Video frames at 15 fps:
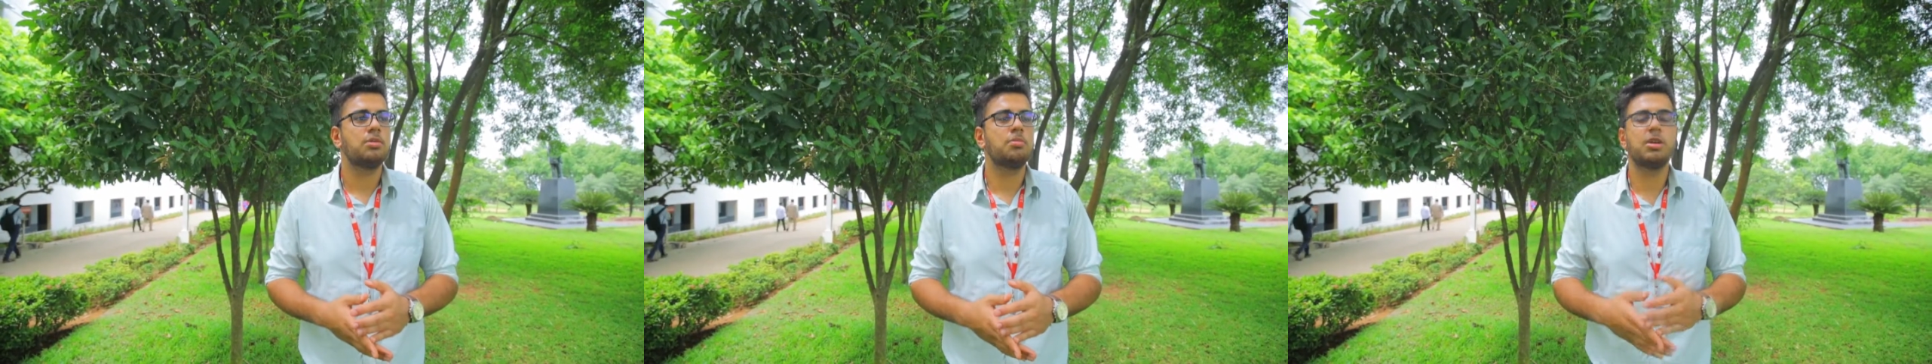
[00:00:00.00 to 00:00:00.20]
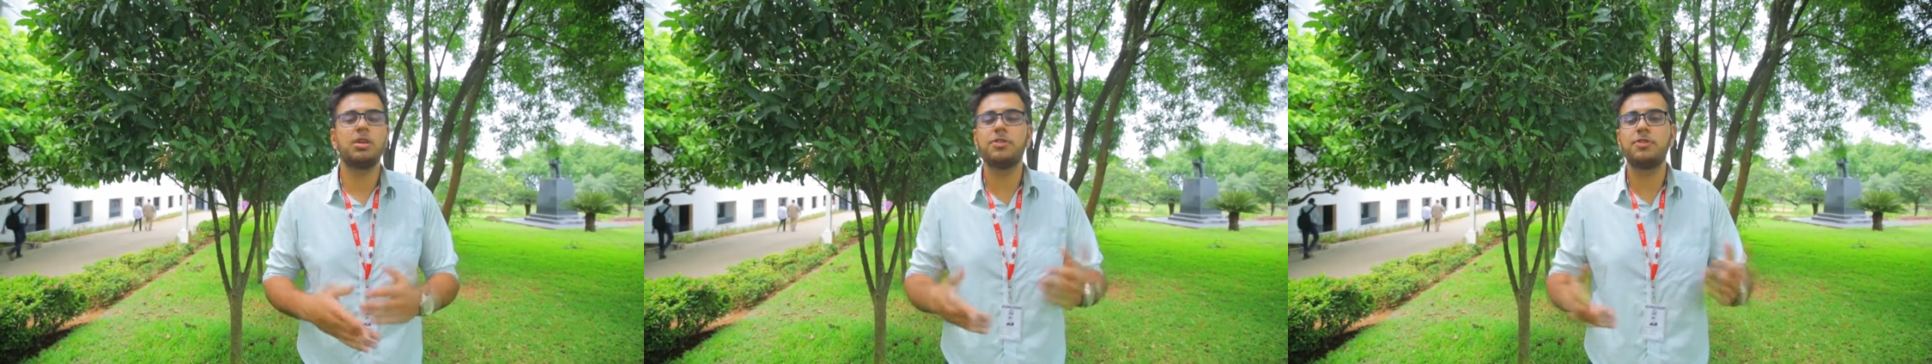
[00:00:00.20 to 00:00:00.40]

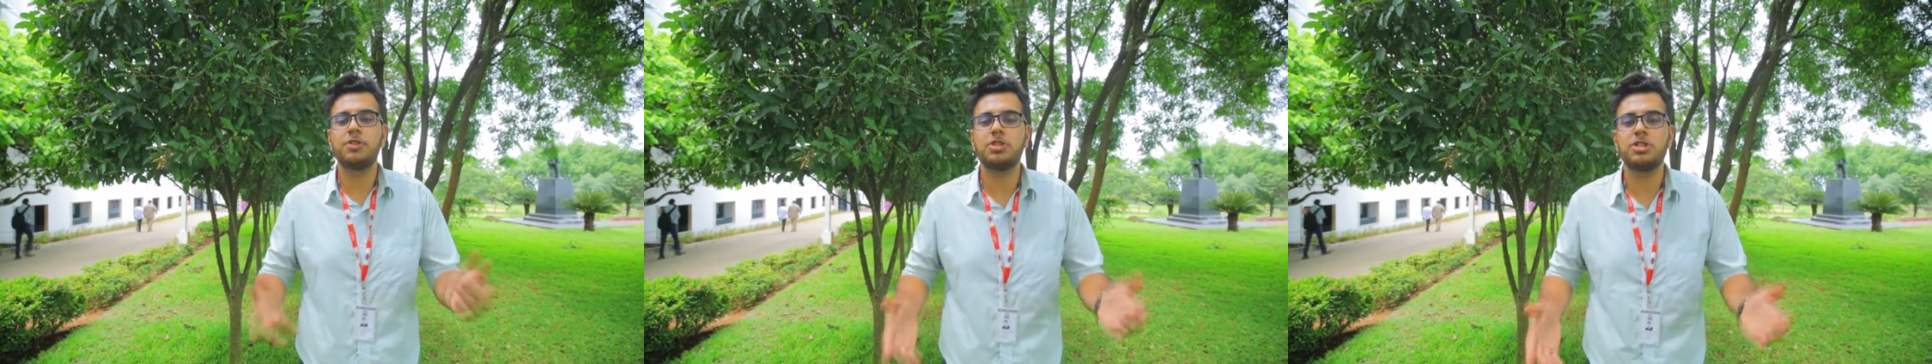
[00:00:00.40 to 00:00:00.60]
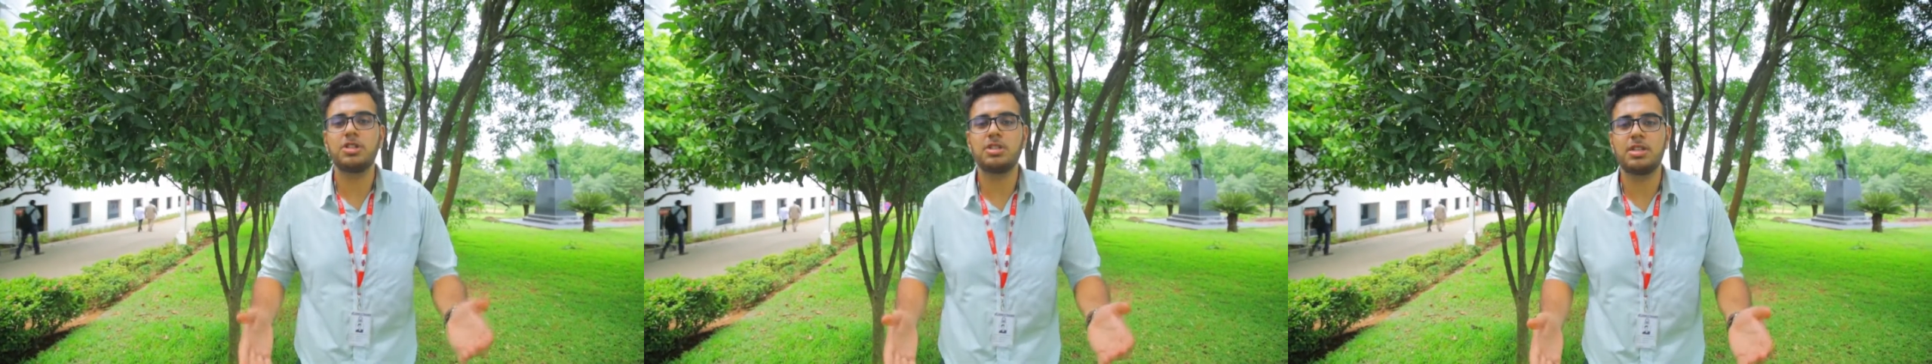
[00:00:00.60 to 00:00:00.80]
Many
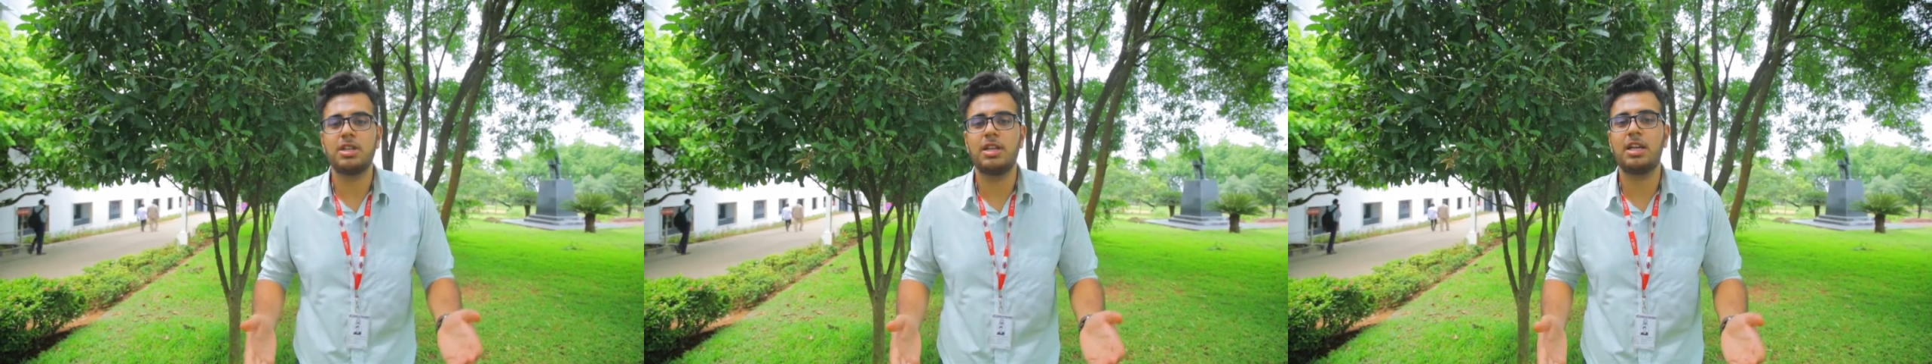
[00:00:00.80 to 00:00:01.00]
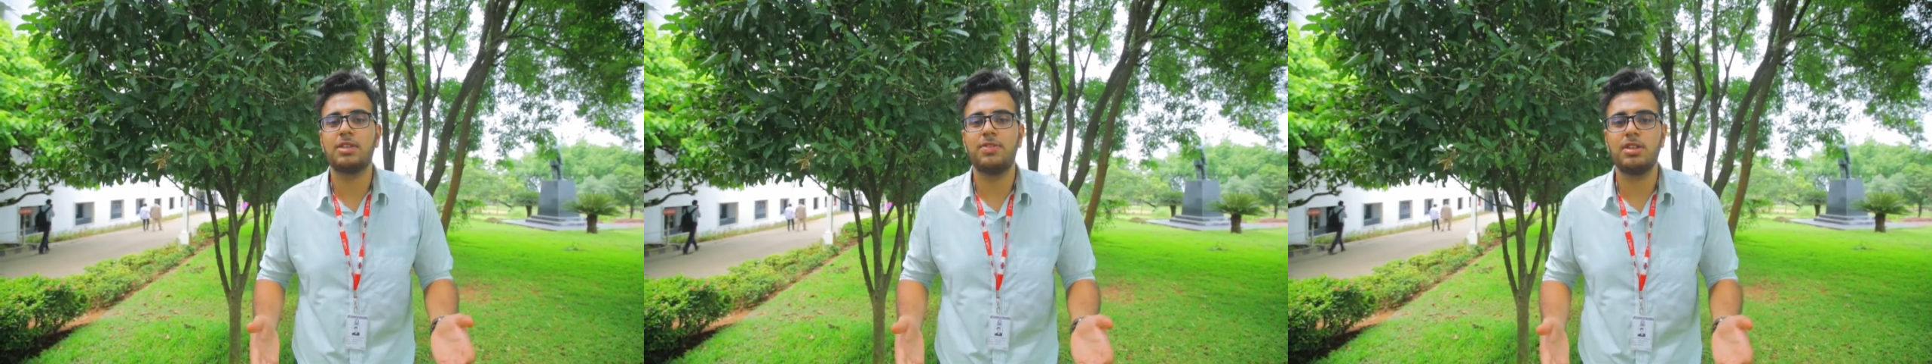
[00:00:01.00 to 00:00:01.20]
features
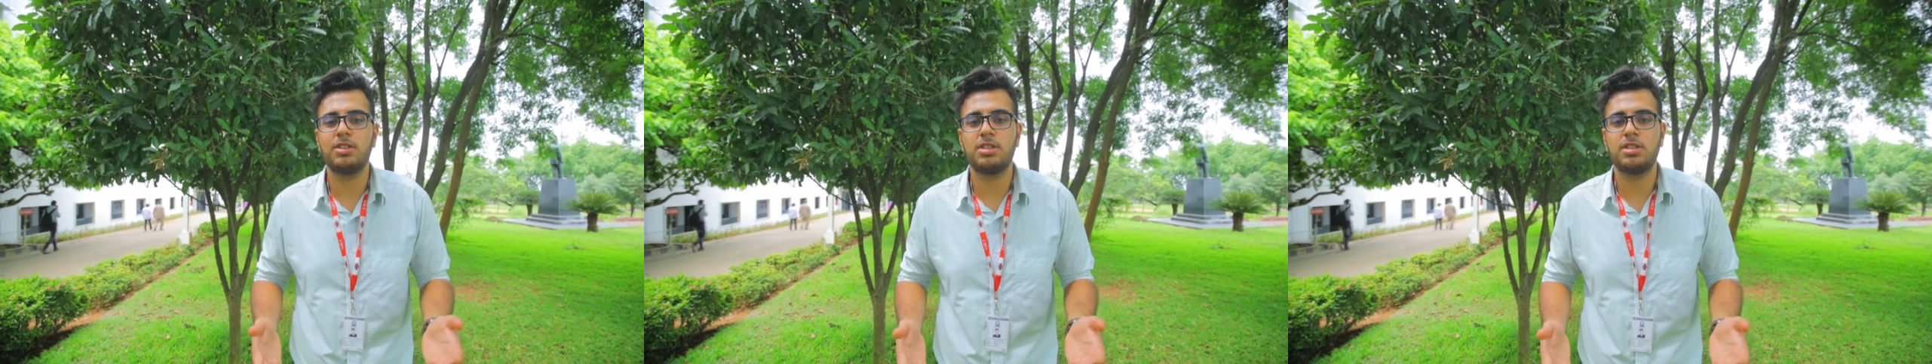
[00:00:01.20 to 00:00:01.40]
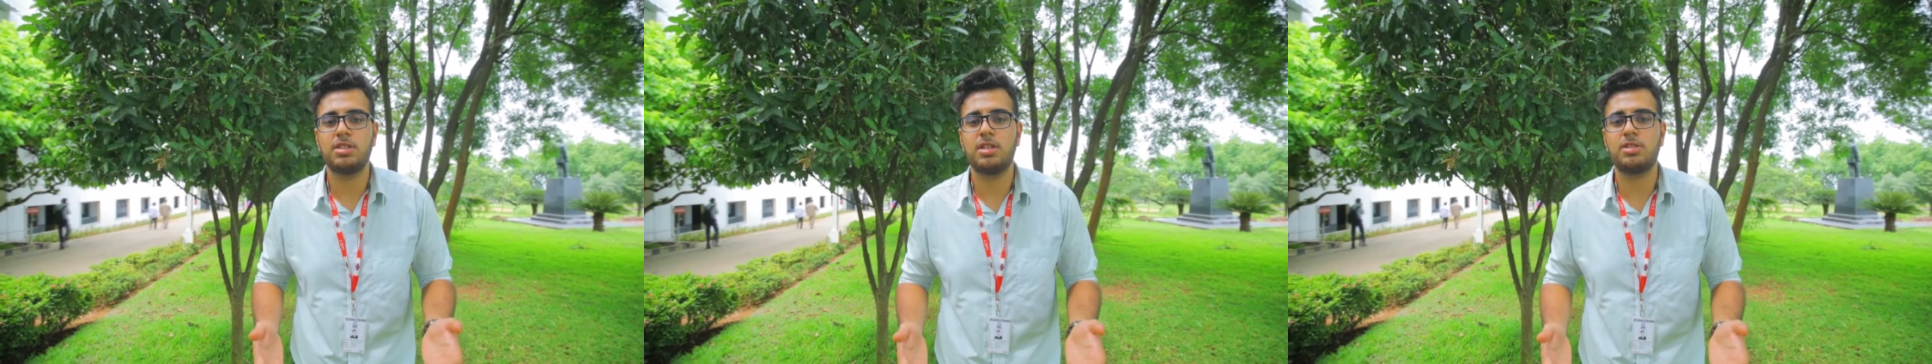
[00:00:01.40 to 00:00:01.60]
and
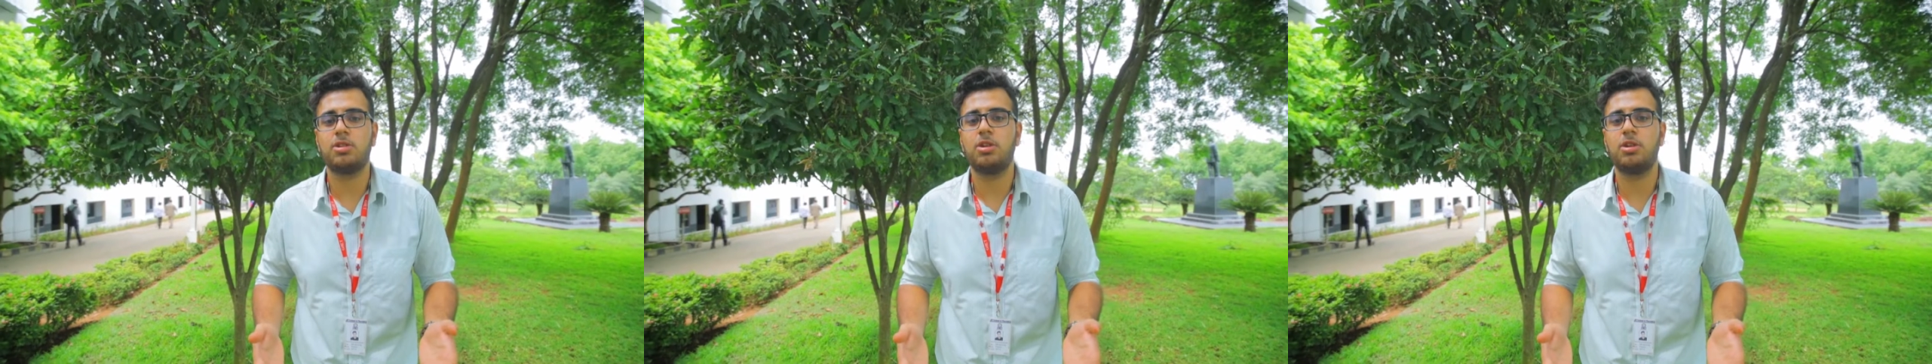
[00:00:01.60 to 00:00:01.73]
advantages as